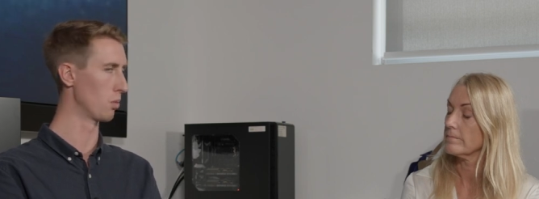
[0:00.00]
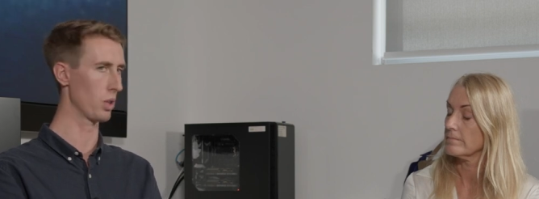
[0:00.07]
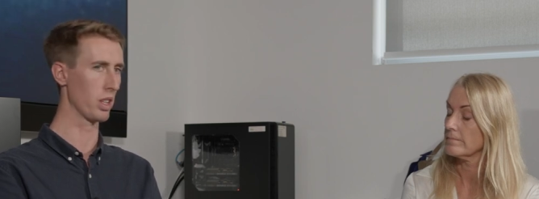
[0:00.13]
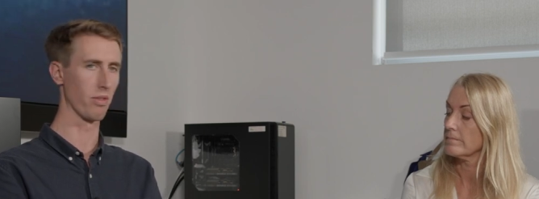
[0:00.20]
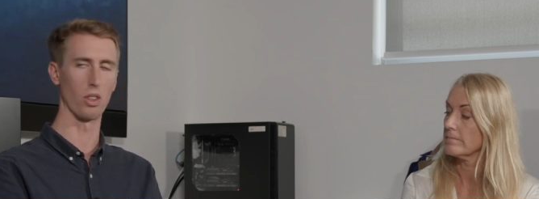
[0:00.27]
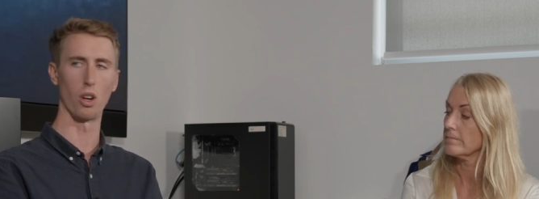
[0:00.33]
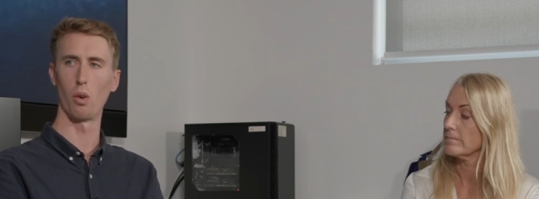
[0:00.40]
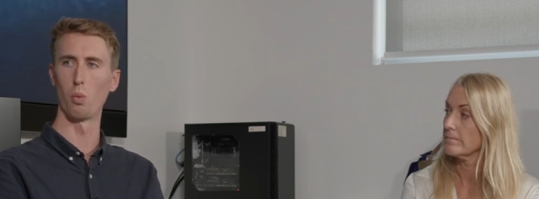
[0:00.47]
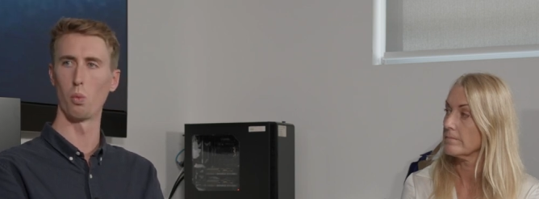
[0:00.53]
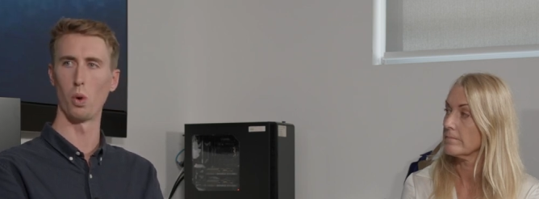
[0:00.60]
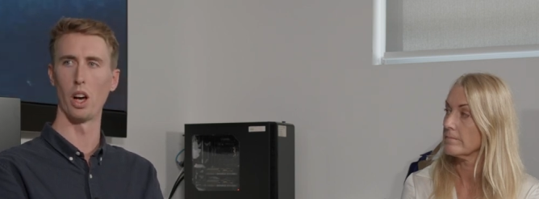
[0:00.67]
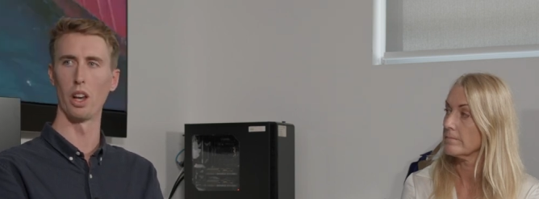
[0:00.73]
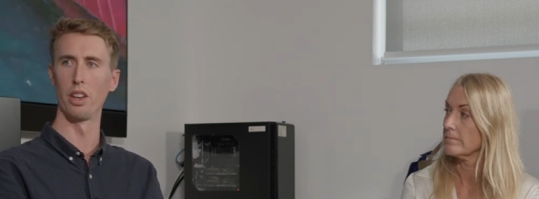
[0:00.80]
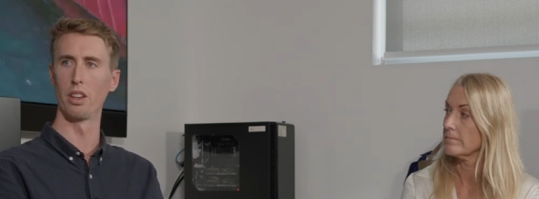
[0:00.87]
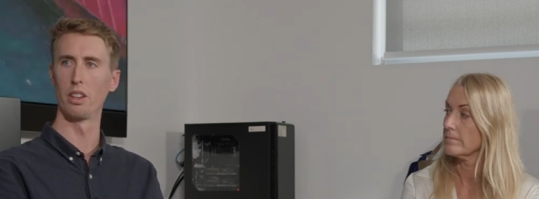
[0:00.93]
Speaker 1: We've got
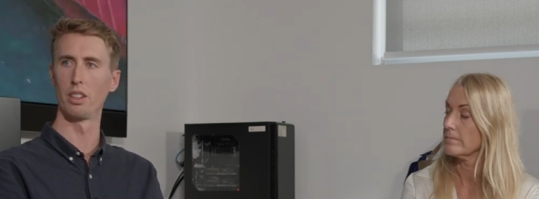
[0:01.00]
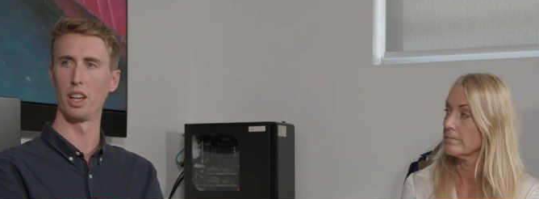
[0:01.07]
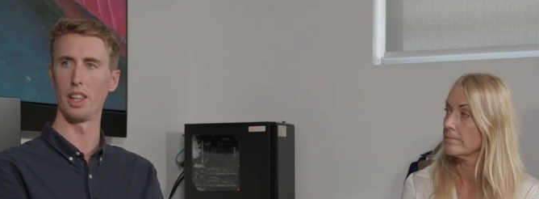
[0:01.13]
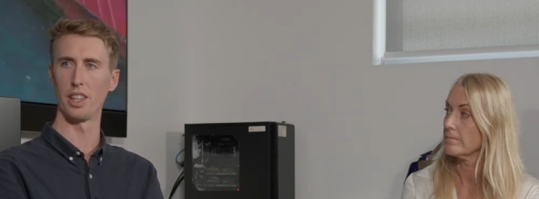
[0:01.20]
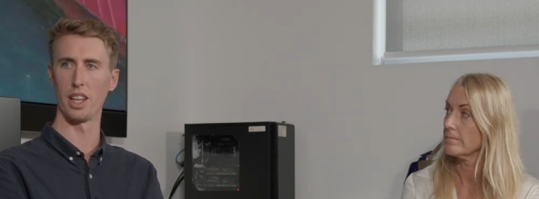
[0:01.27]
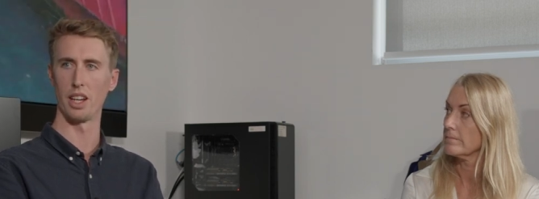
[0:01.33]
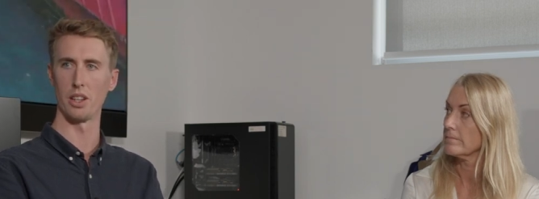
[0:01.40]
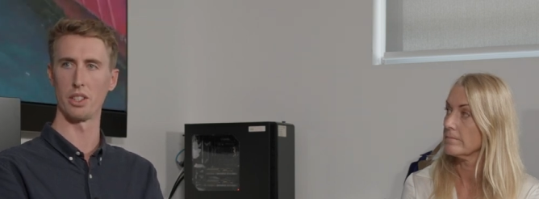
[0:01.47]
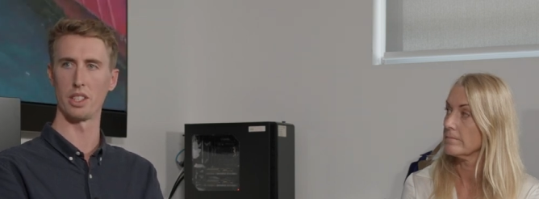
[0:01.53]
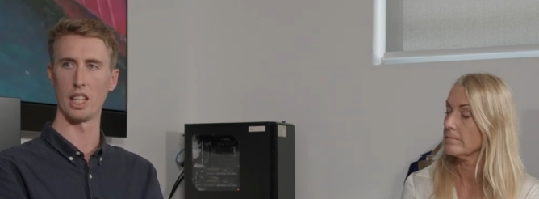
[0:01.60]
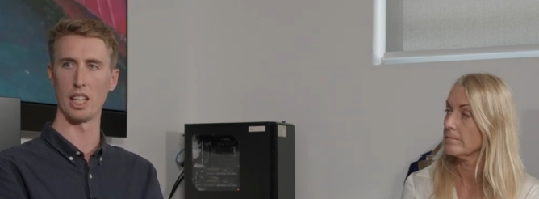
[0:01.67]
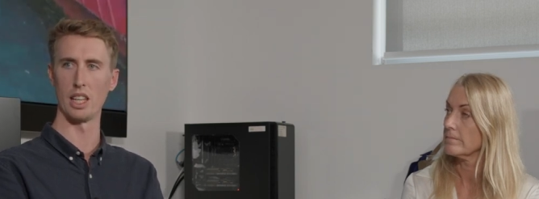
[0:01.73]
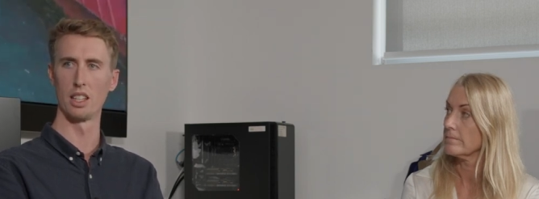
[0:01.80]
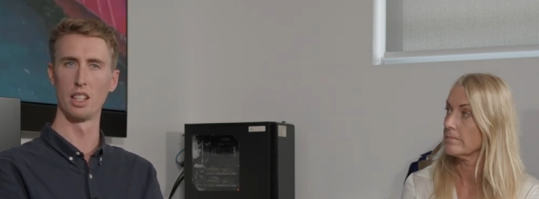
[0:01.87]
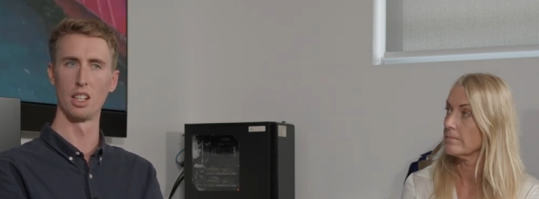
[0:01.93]
one at the N O
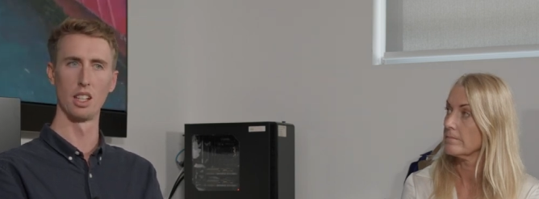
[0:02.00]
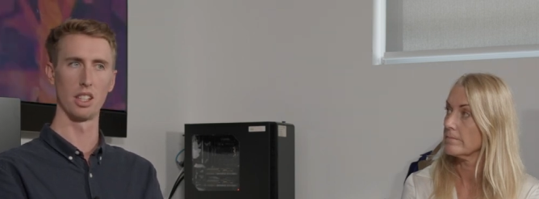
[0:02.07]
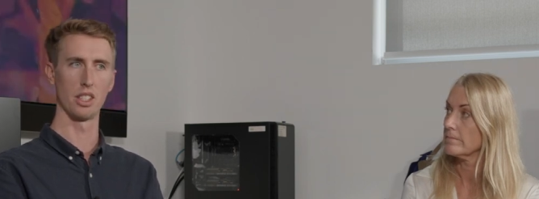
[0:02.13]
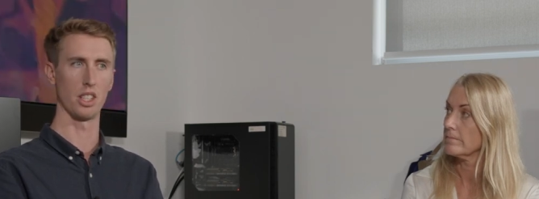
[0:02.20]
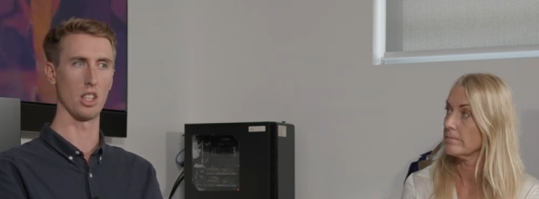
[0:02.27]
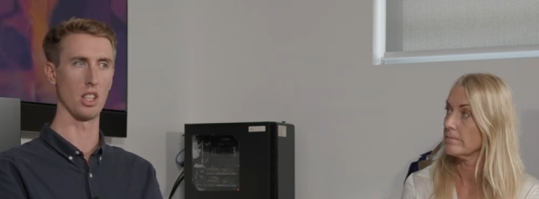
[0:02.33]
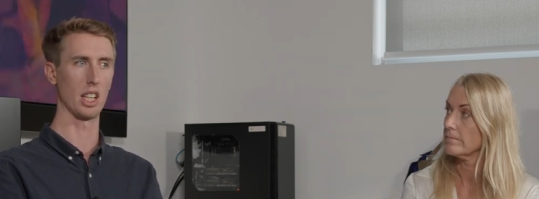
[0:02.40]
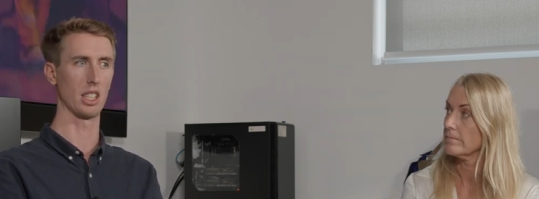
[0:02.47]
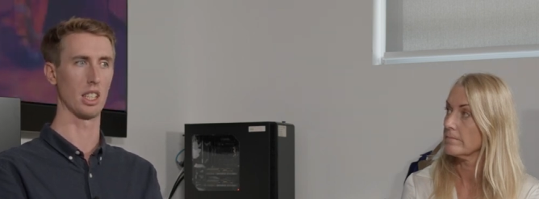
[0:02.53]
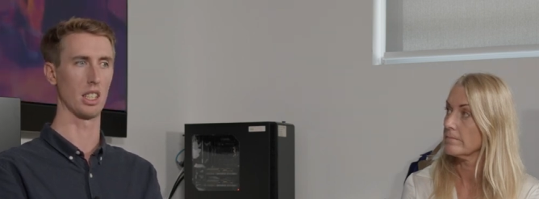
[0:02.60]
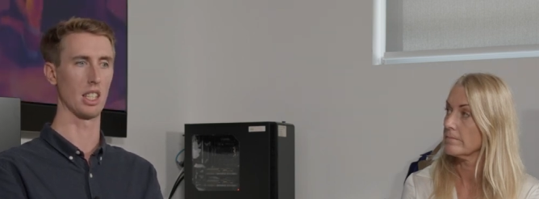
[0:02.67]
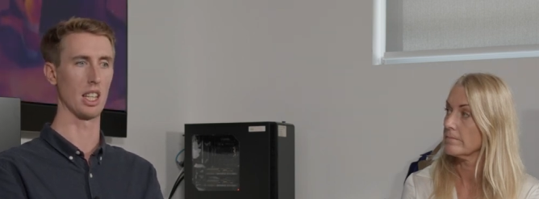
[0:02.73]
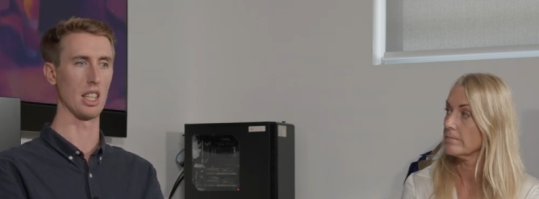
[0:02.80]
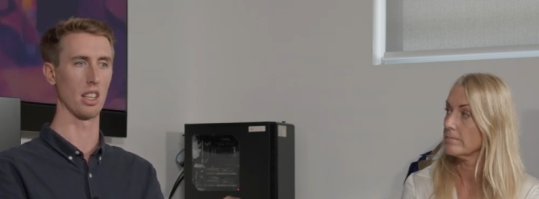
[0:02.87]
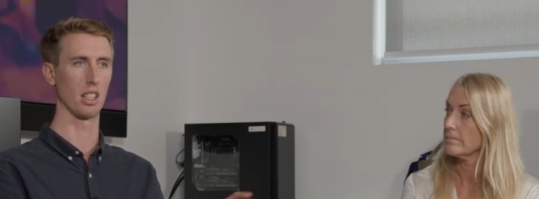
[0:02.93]
C. So you get to
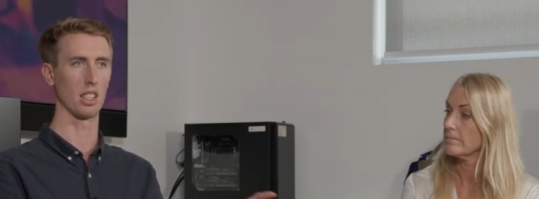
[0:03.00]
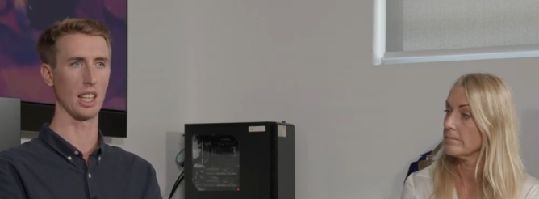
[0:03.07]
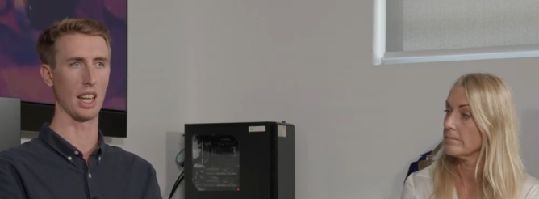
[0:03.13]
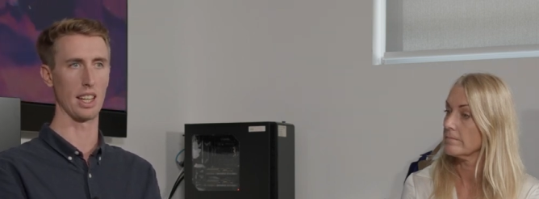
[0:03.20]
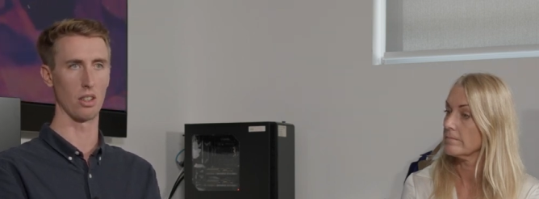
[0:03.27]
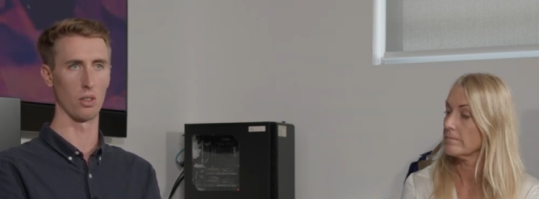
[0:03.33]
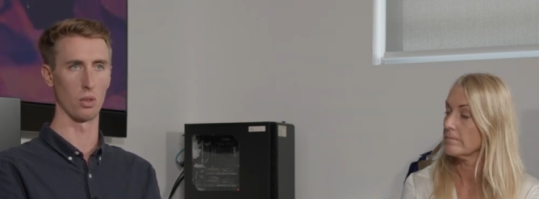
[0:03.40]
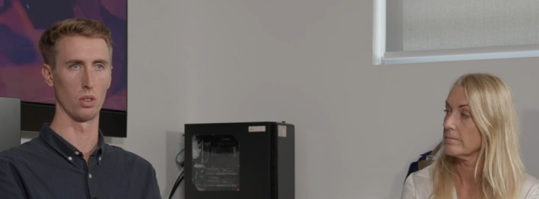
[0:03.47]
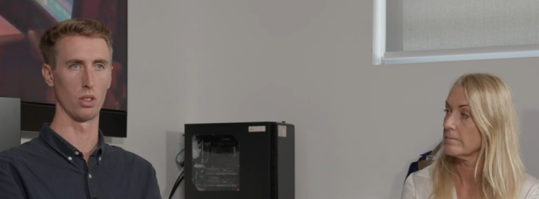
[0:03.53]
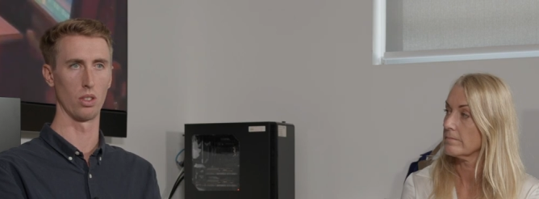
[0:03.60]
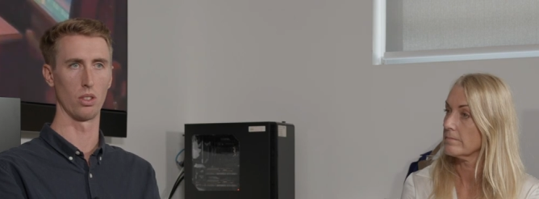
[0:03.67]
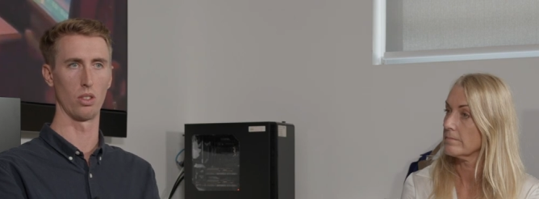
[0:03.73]
see the scale